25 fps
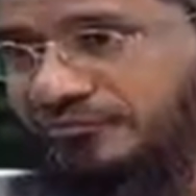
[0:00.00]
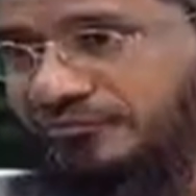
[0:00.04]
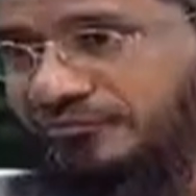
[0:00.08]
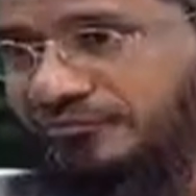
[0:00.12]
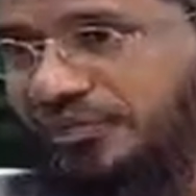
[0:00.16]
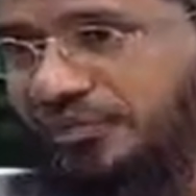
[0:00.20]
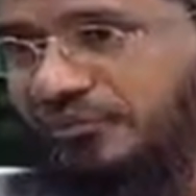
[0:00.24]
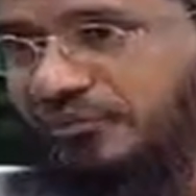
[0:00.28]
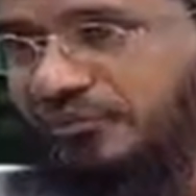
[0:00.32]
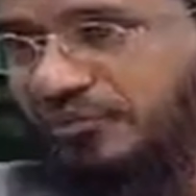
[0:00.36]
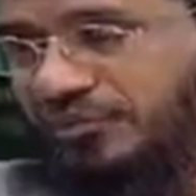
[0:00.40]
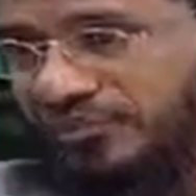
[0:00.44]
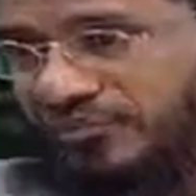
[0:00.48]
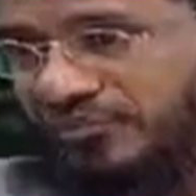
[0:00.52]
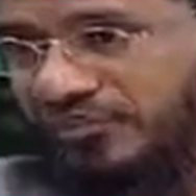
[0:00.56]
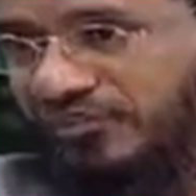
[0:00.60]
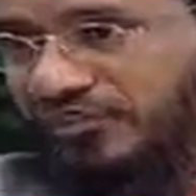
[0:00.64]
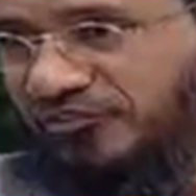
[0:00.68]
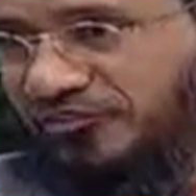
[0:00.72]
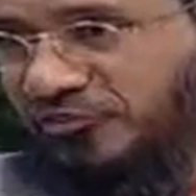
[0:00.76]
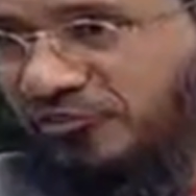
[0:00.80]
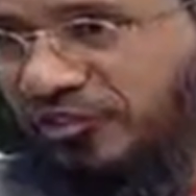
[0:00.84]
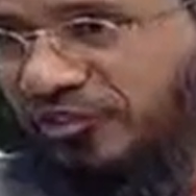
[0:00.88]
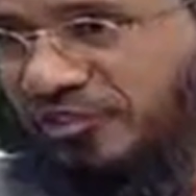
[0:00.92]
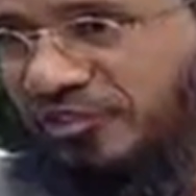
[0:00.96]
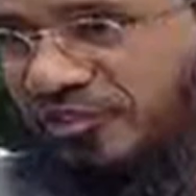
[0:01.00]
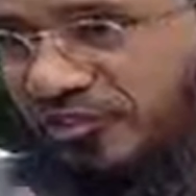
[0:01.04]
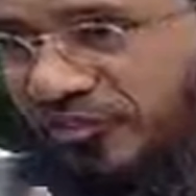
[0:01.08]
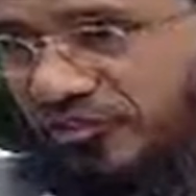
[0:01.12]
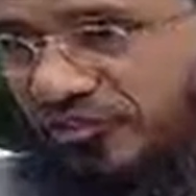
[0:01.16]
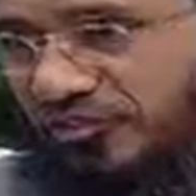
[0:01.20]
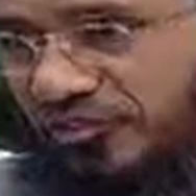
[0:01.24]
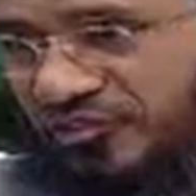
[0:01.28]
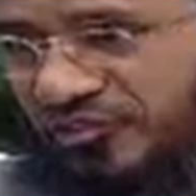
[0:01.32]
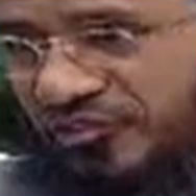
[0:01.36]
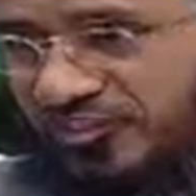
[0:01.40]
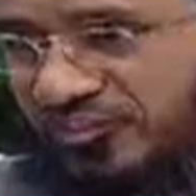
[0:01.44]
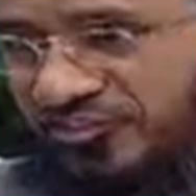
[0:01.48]
That means if you pray in the mosque of
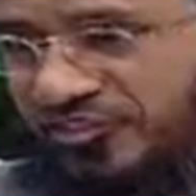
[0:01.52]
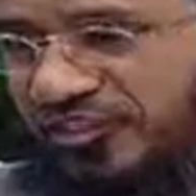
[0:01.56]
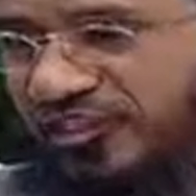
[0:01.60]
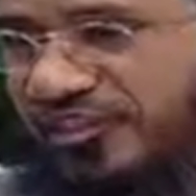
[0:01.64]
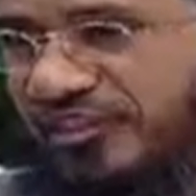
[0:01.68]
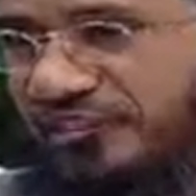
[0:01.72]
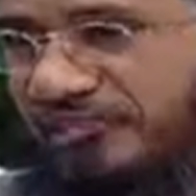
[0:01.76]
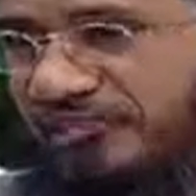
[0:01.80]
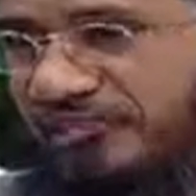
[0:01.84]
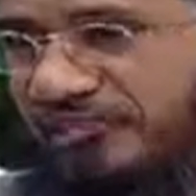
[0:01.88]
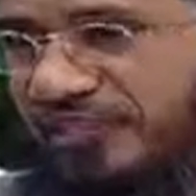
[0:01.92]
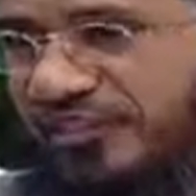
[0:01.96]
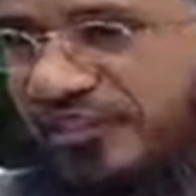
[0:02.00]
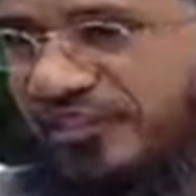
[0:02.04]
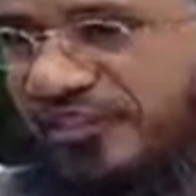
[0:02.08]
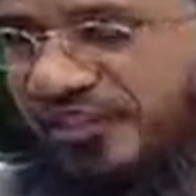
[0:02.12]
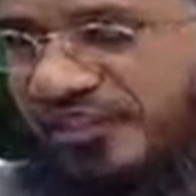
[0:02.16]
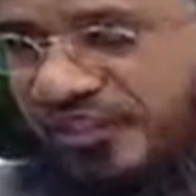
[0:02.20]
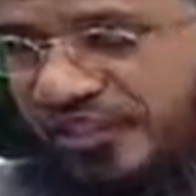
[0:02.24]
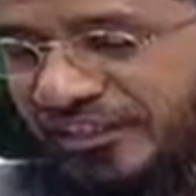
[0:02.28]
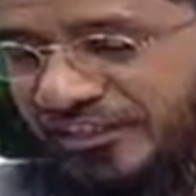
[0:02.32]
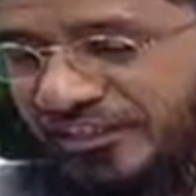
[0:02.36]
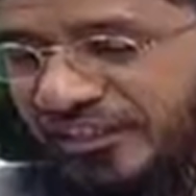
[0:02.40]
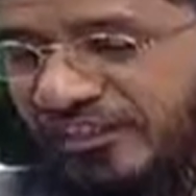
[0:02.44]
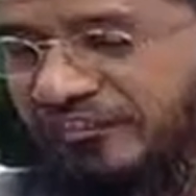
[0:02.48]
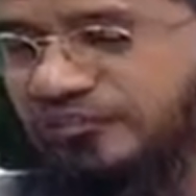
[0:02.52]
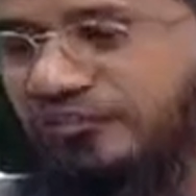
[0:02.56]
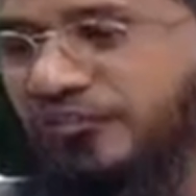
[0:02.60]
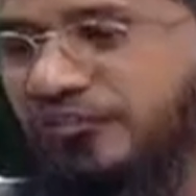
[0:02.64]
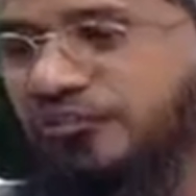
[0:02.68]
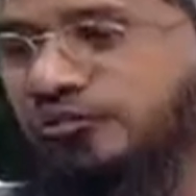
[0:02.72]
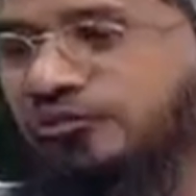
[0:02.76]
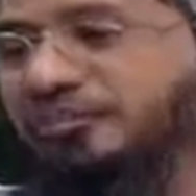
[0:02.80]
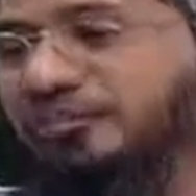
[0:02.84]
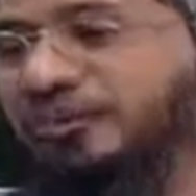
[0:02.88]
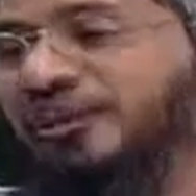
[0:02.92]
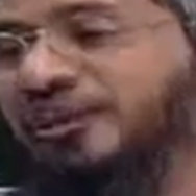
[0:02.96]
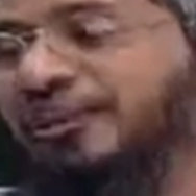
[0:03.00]
Muhammad Sallallahu Alaihi Wasallam, it's equal to
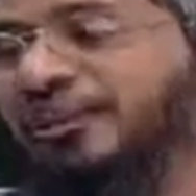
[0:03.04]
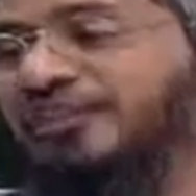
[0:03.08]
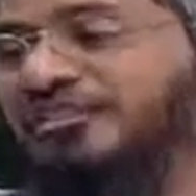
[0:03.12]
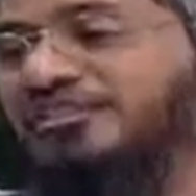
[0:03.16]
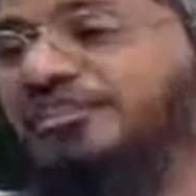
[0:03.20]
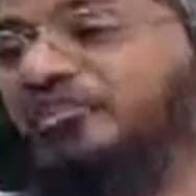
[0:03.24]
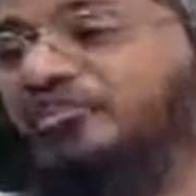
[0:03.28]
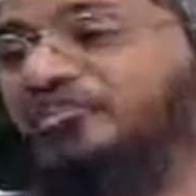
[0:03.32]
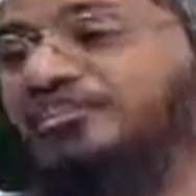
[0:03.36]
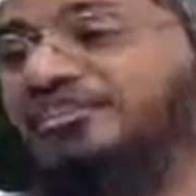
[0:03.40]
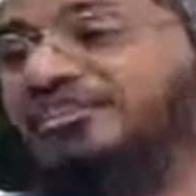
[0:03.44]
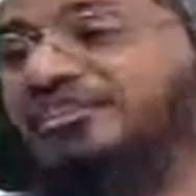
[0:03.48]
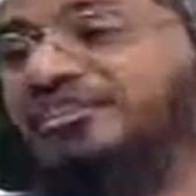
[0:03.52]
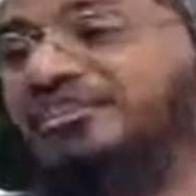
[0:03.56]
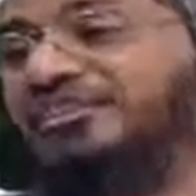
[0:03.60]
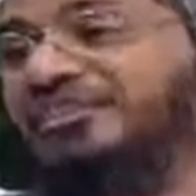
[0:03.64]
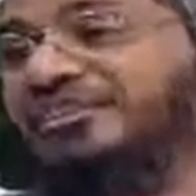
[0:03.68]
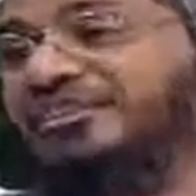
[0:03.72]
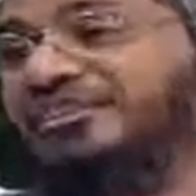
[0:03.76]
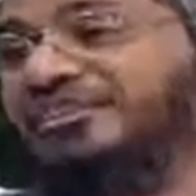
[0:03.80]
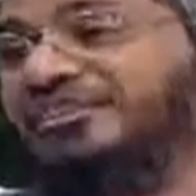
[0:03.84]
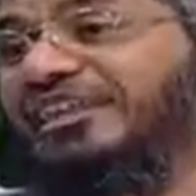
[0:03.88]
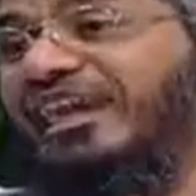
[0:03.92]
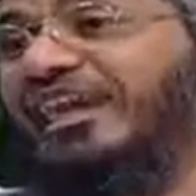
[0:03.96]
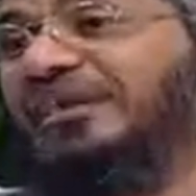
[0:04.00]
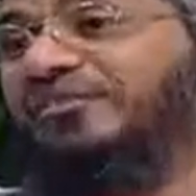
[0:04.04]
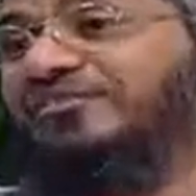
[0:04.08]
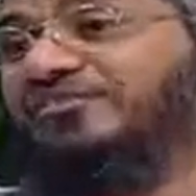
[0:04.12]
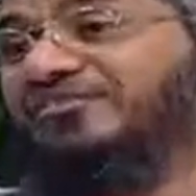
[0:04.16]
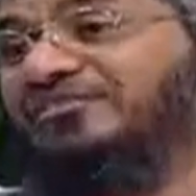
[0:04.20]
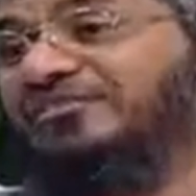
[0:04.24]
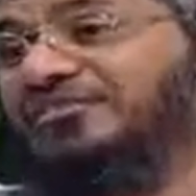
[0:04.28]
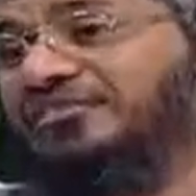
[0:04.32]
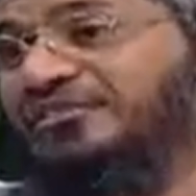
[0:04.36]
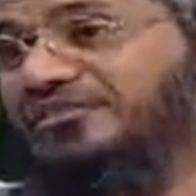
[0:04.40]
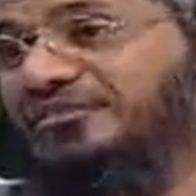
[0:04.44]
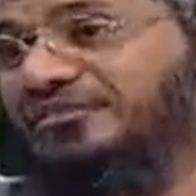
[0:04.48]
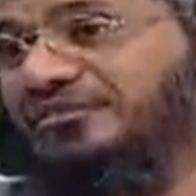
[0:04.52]
praying 1,000
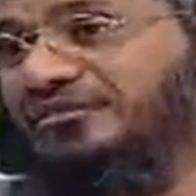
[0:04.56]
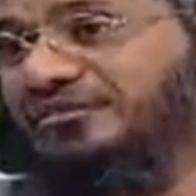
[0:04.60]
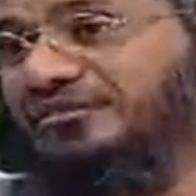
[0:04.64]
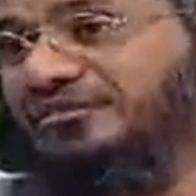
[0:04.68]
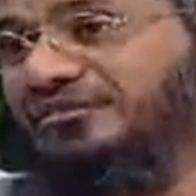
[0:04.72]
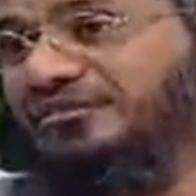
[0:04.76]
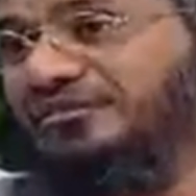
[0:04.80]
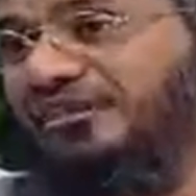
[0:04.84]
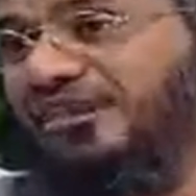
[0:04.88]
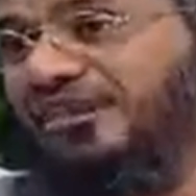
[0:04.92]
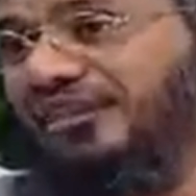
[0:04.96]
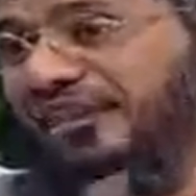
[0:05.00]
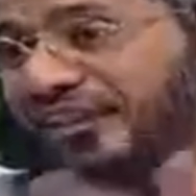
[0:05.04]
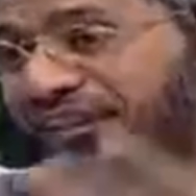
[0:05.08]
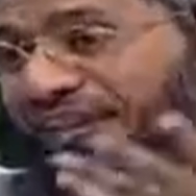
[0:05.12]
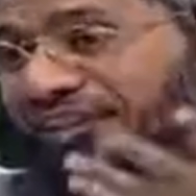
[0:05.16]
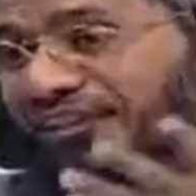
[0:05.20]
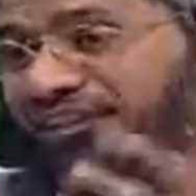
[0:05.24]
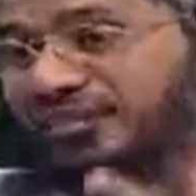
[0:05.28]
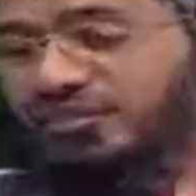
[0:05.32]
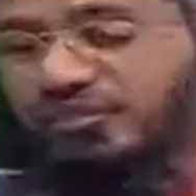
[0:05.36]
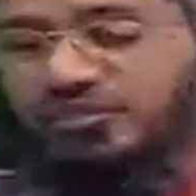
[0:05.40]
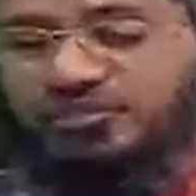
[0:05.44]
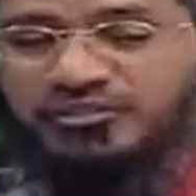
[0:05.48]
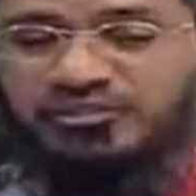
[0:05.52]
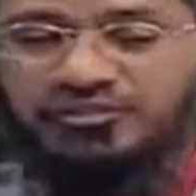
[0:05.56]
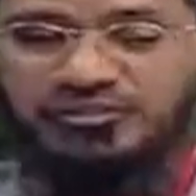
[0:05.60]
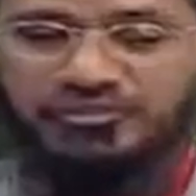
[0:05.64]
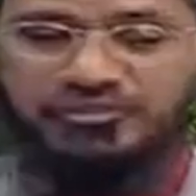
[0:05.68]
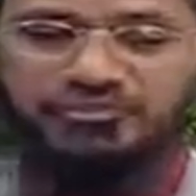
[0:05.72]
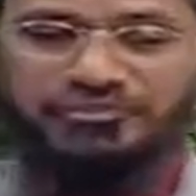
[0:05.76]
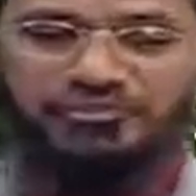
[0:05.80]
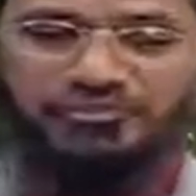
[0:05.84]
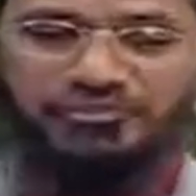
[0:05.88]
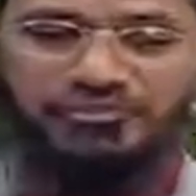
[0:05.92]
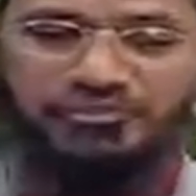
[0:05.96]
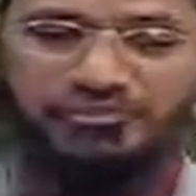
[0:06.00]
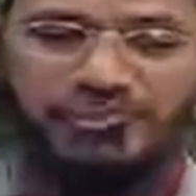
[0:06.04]
times in any other mosque.
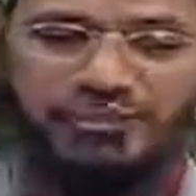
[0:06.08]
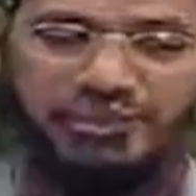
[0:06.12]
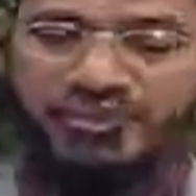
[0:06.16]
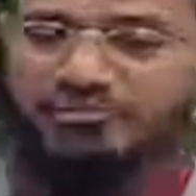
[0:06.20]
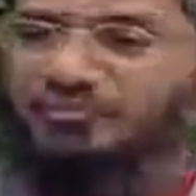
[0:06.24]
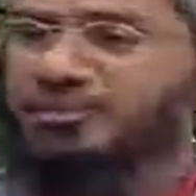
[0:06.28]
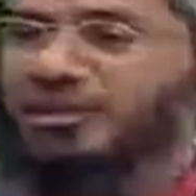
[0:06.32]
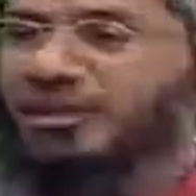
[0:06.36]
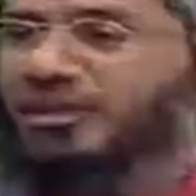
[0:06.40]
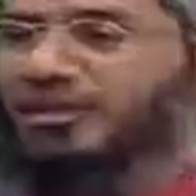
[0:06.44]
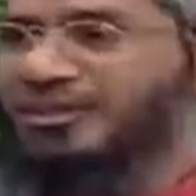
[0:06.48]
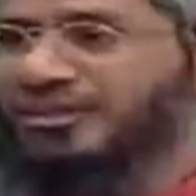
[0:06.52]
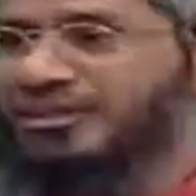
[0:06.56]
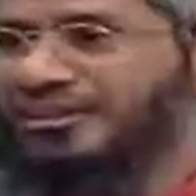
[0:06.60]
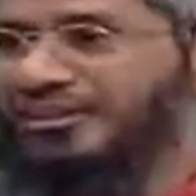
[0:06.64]
But